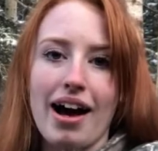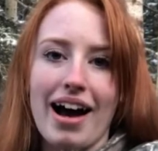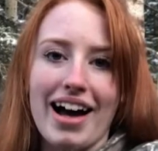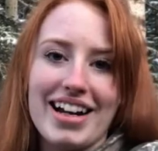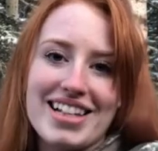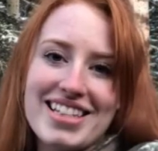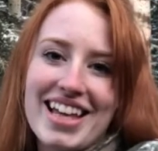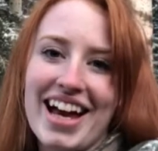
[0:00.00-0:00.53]
I
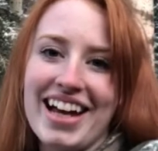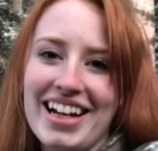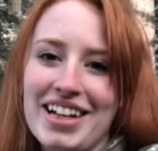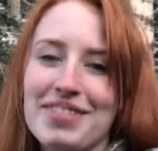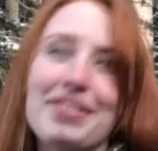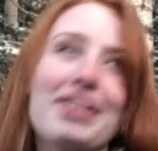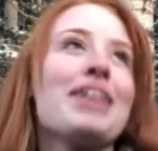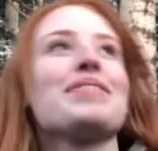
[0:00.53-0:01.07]

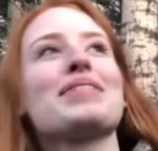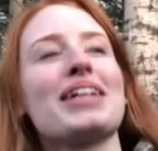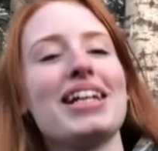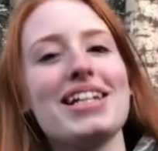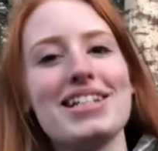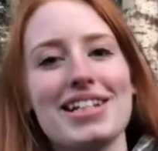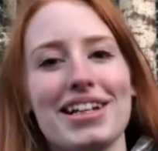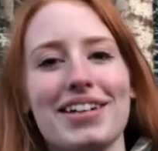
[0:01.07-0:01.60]
decided what I'm
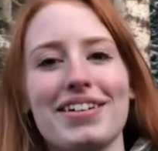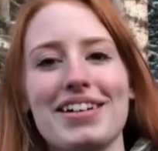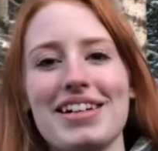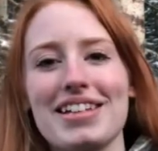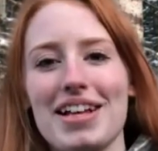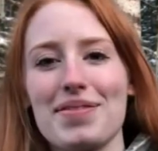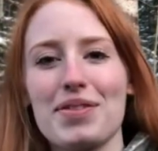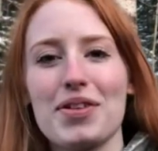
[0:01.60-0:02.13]
gonna do
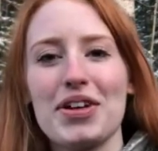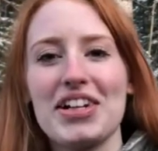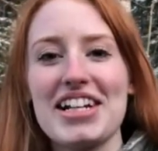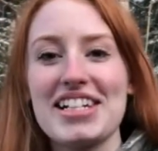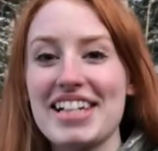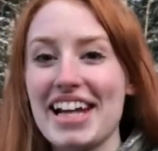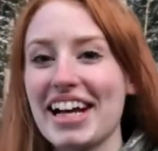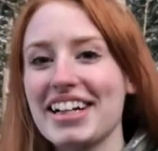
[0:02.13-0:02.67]
is I'm going
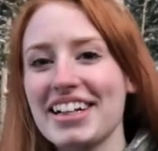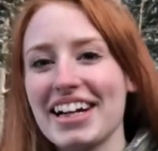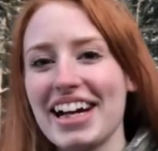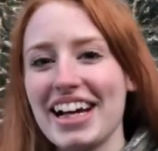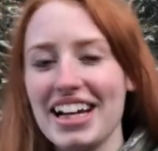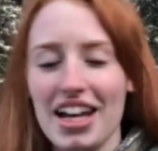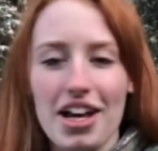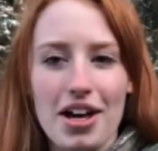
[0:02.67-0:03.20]
to
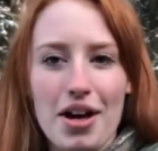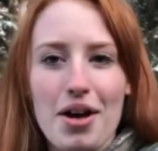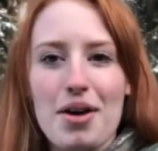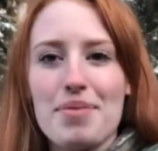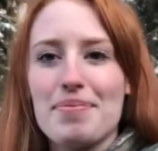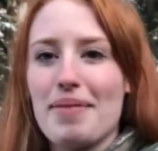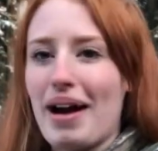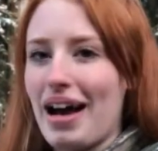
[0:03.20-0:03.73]
decorate
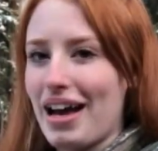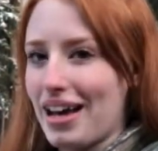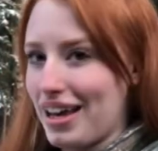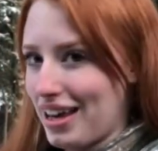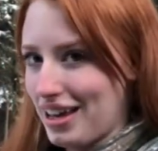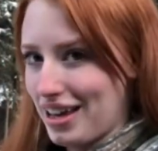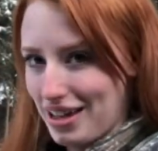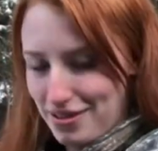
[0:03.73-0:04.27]

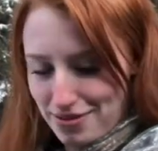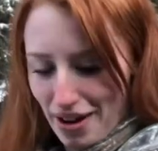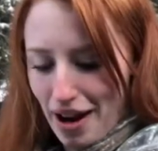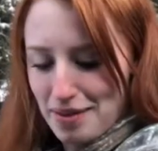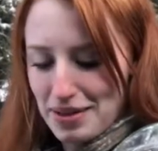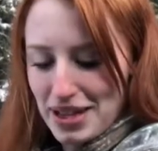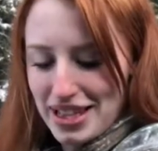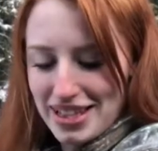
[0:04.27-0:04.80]
my
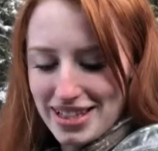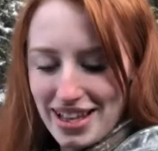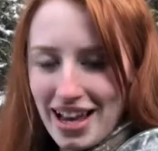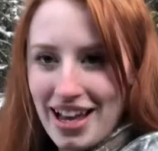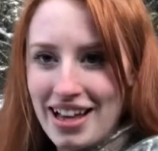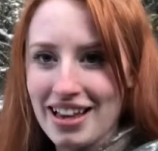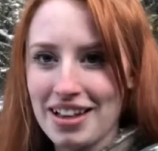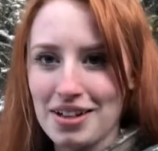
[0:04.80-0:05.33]
rabbit's
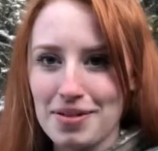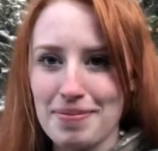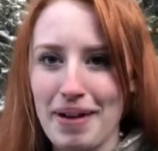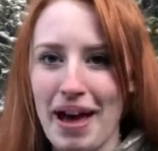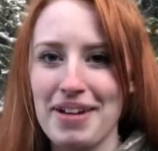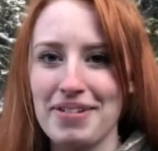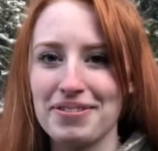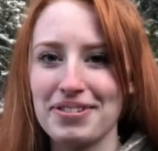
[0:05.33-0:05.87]
little
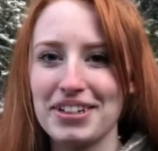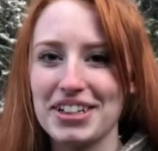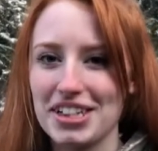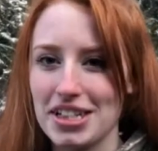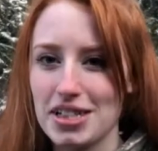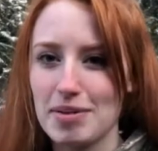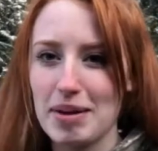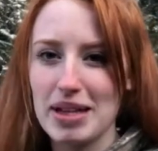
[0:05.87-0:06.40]
pen for
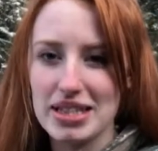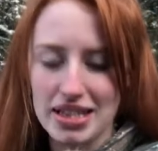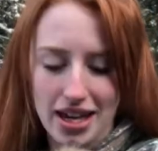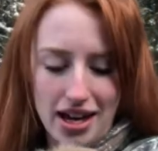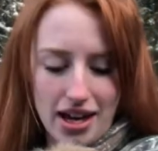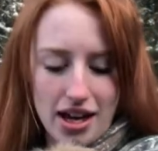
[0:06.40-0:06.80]
Christmas